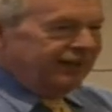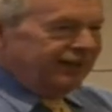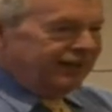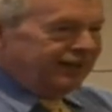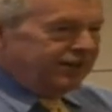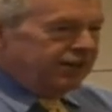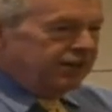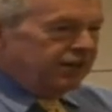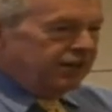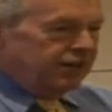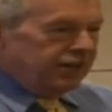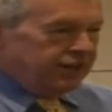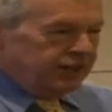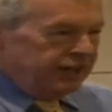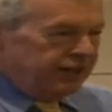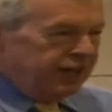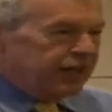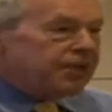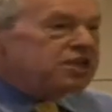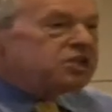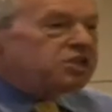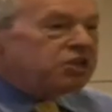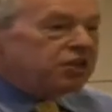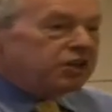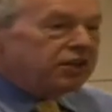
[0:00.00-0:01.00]
you know, on there.
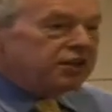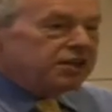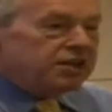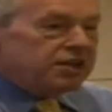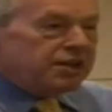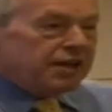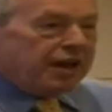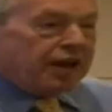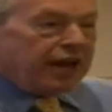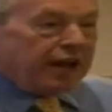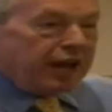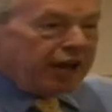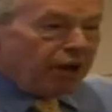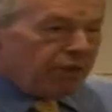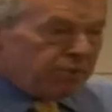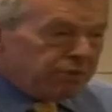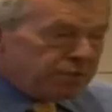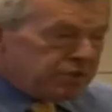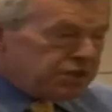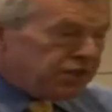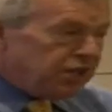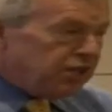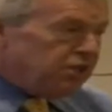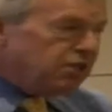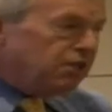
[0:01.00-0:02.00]
So help
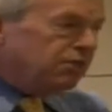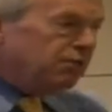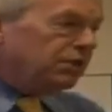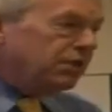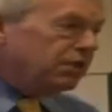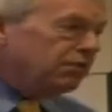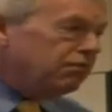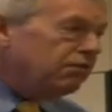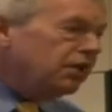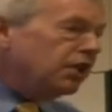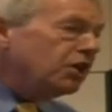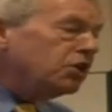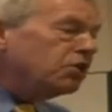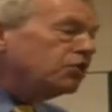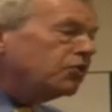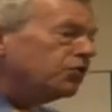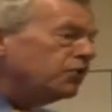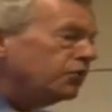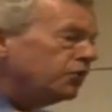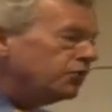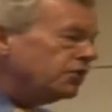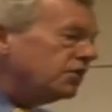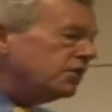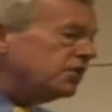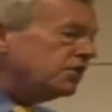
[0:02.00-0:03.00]
protection with the right
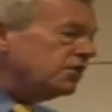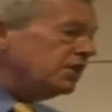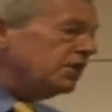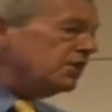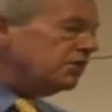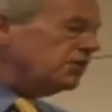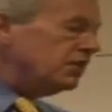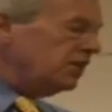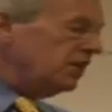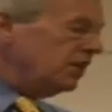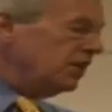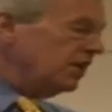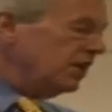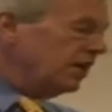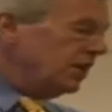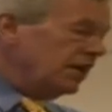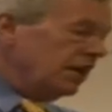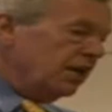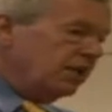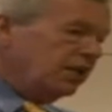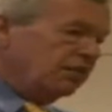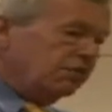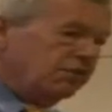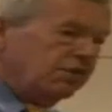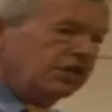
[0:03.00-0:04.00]
oils, etc.,
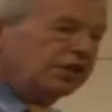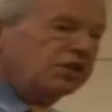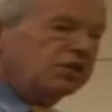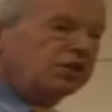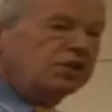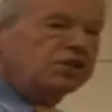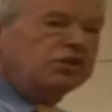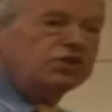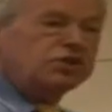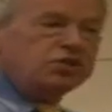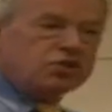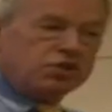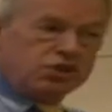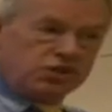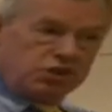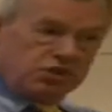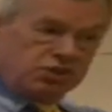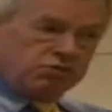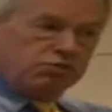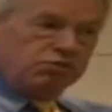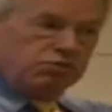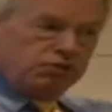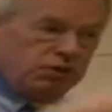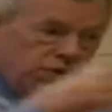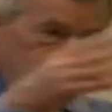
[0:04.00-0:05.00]
and the right nutrients,
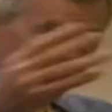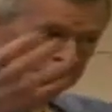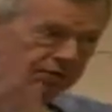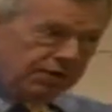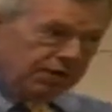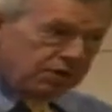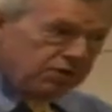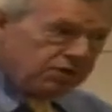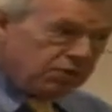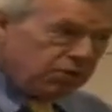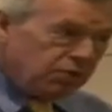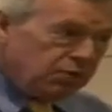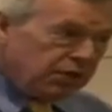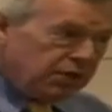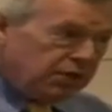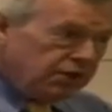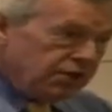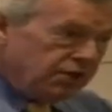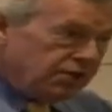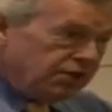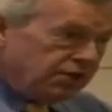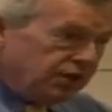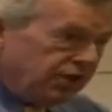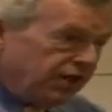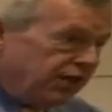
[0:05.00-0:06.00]
you know, may do
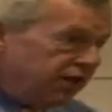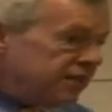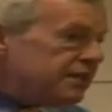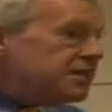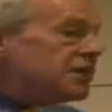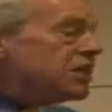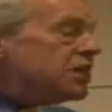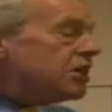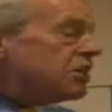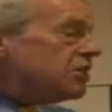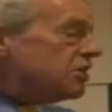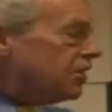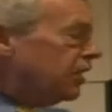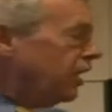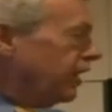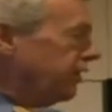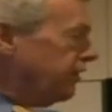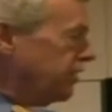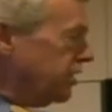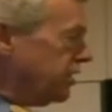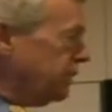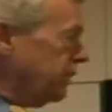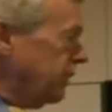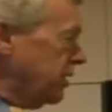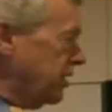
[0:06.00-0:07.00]
wonders on there. So life
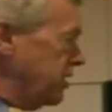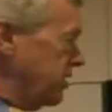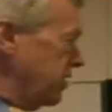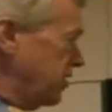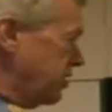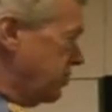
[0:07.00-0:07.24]
expectancy is